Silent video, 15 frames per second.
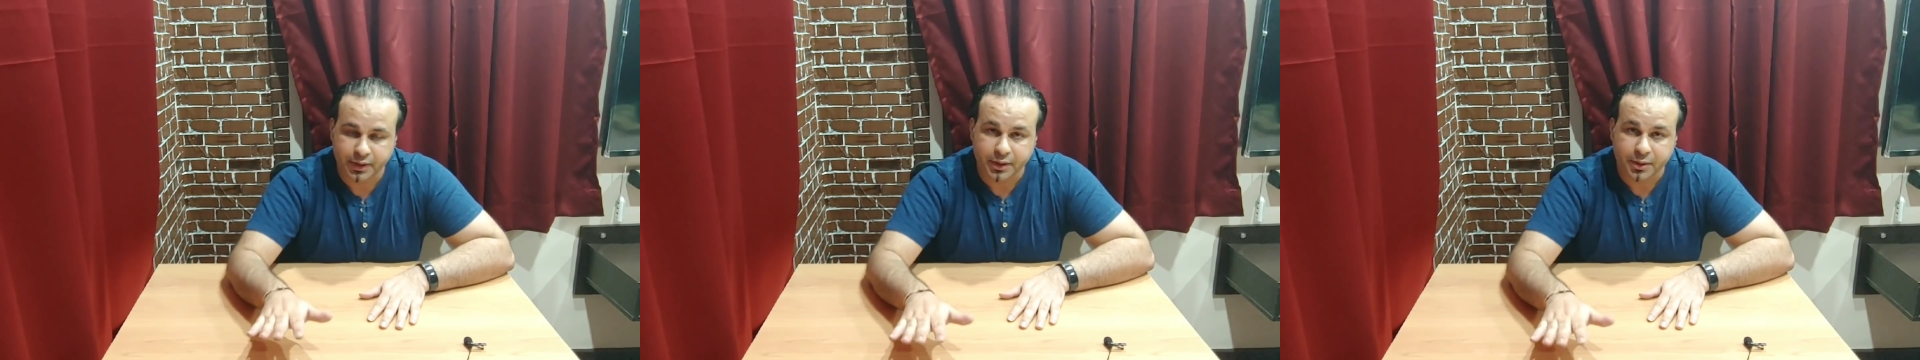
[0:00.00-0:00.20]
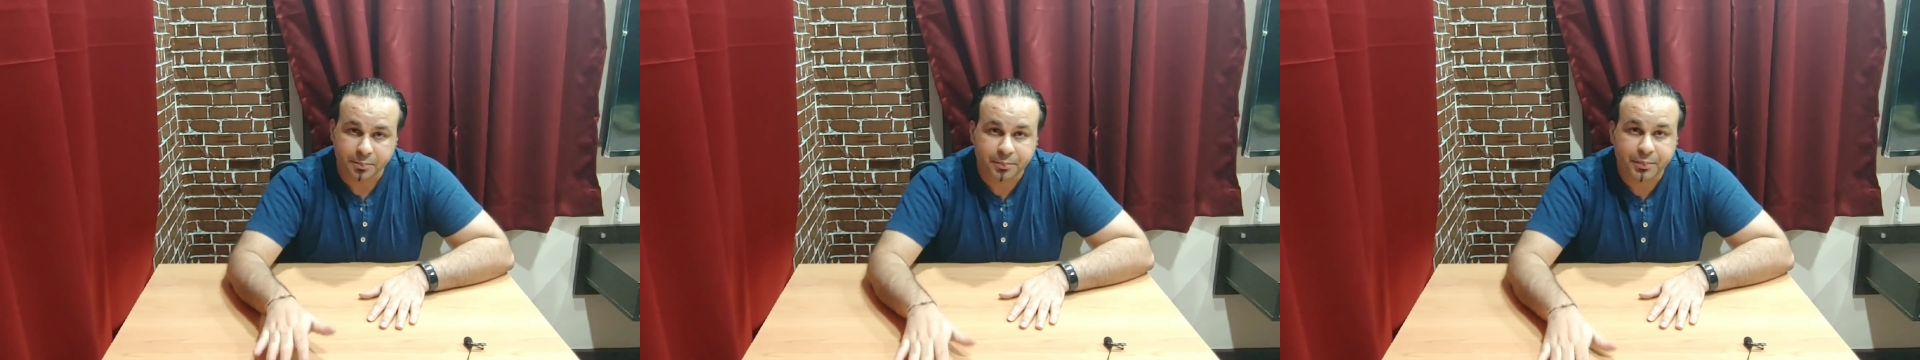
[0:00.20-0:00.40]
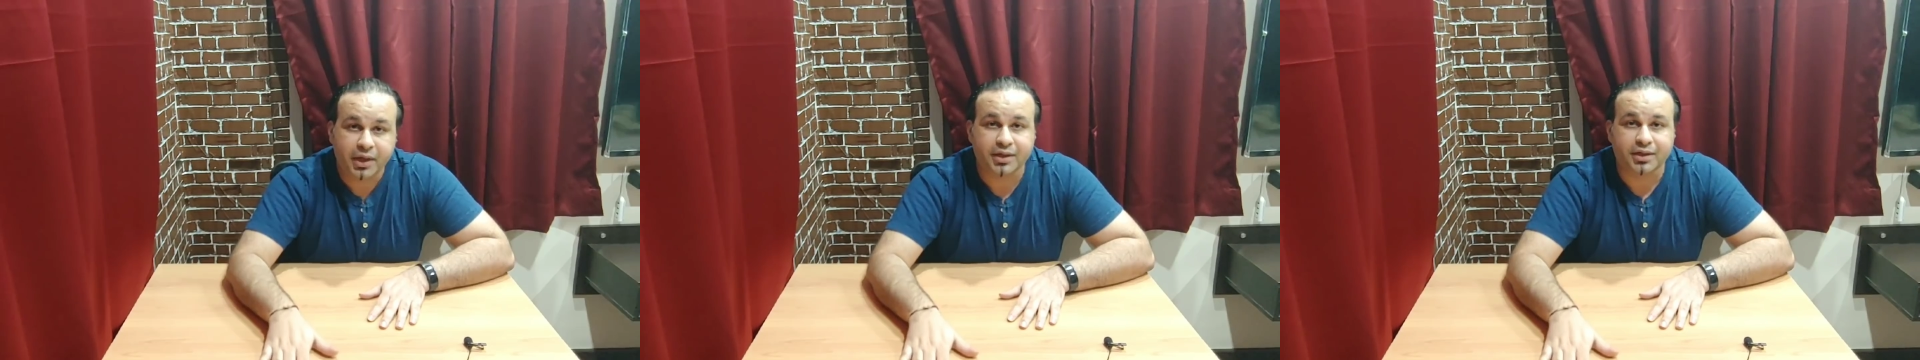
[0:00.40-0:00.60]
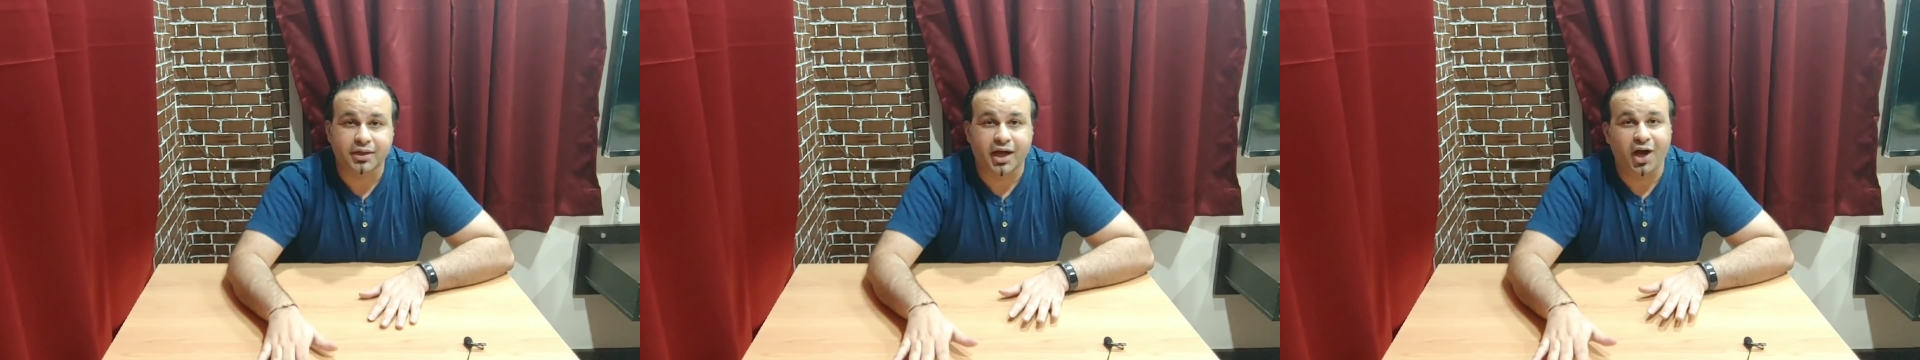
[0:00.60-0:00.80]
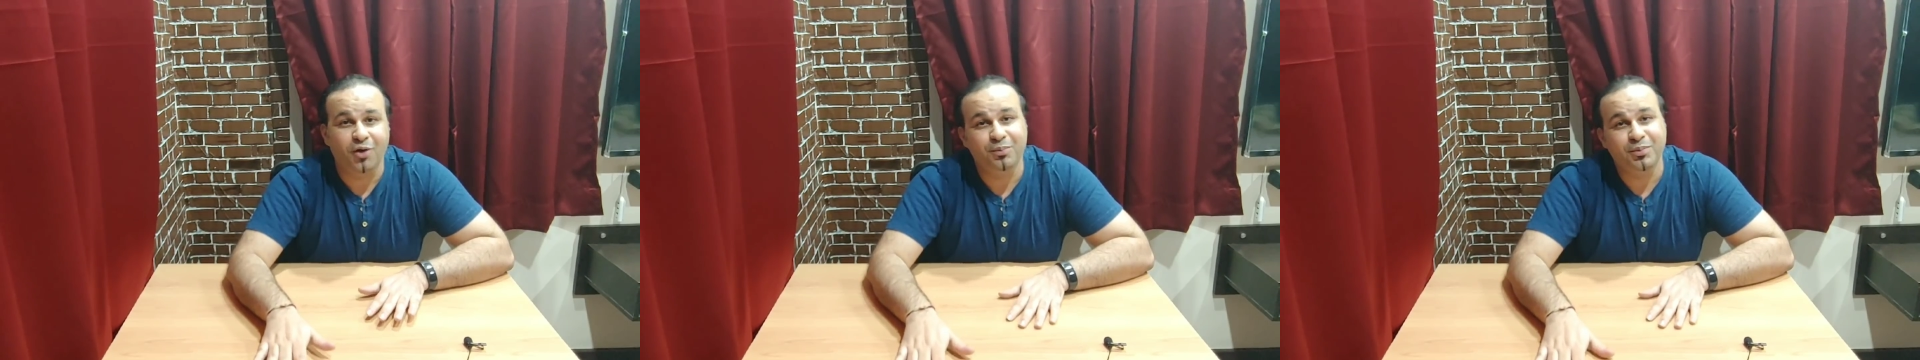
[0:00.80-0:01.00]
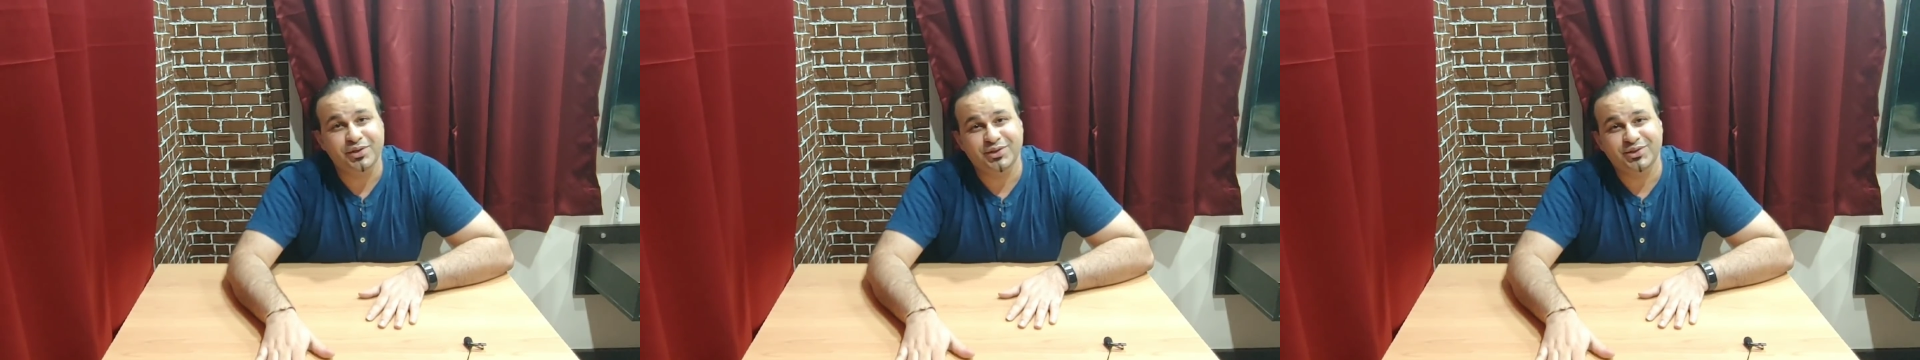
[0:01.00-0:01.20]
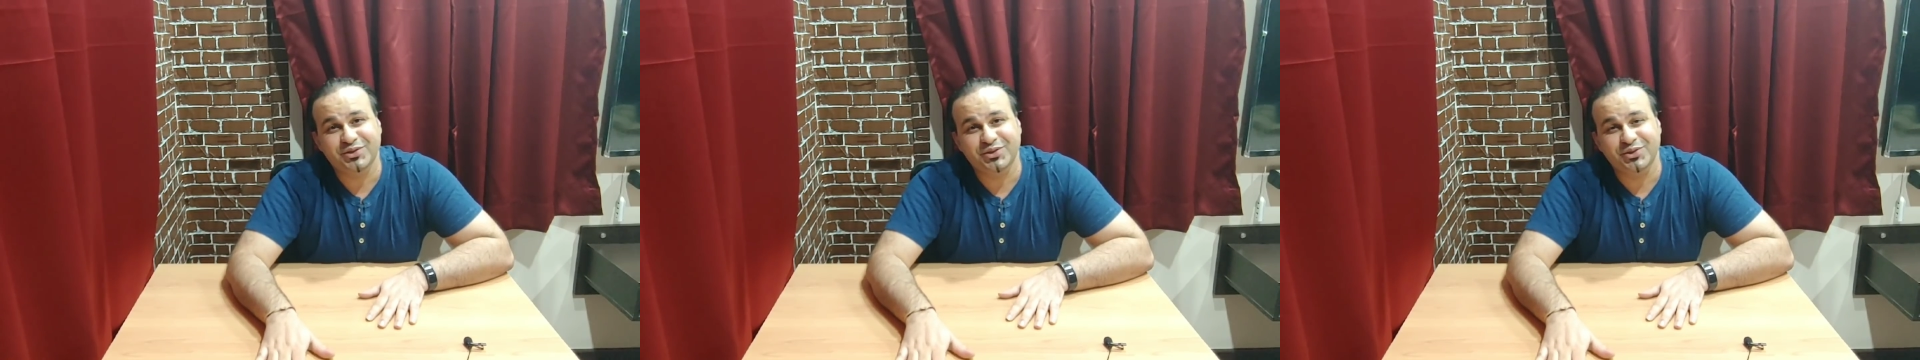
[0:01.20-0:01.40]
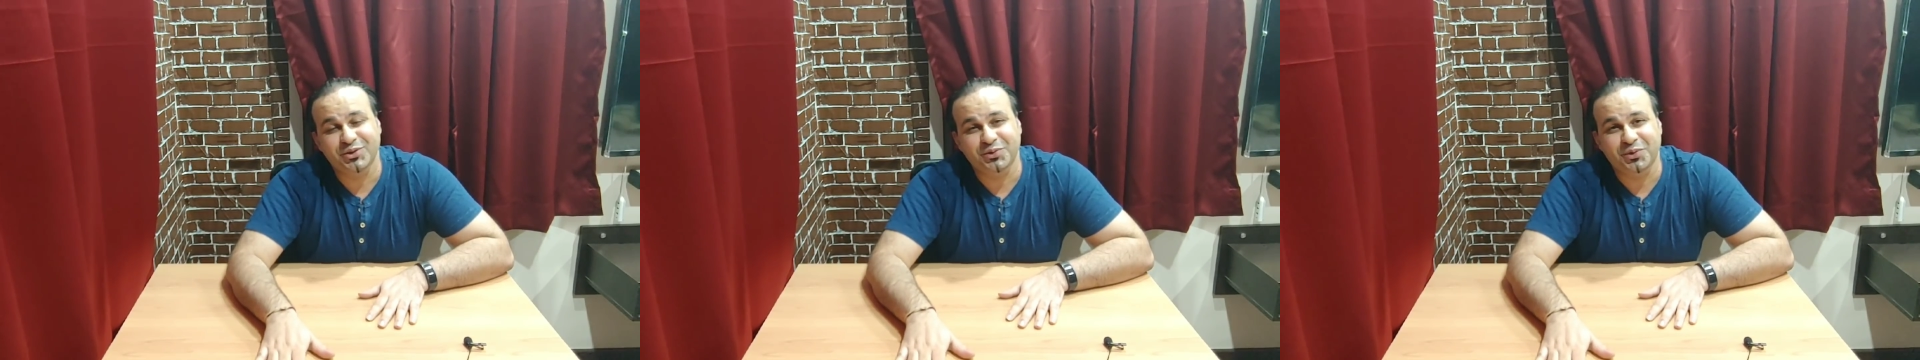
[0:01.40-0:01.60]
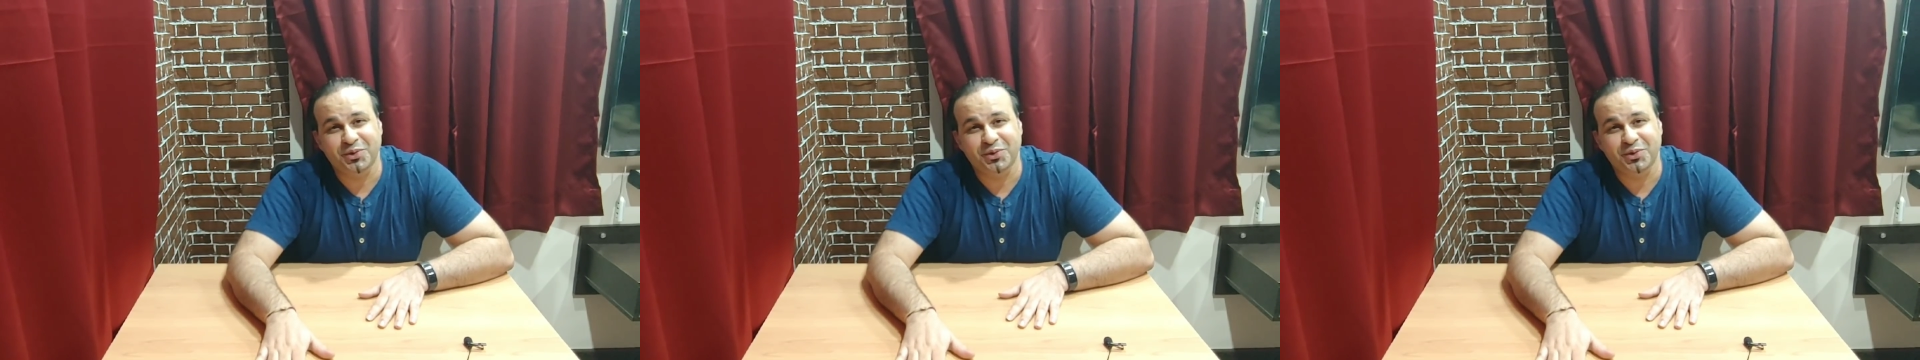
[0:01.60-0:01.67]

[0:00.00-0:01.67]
But how much you